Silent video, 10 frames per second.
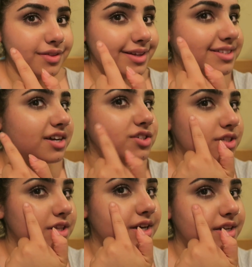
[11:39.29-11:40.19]
that's
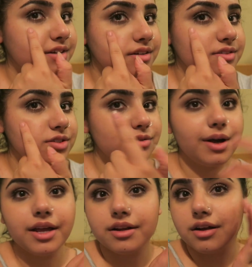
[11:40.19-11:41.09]
actually like
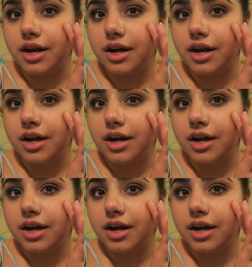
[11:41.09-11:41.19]
sweat,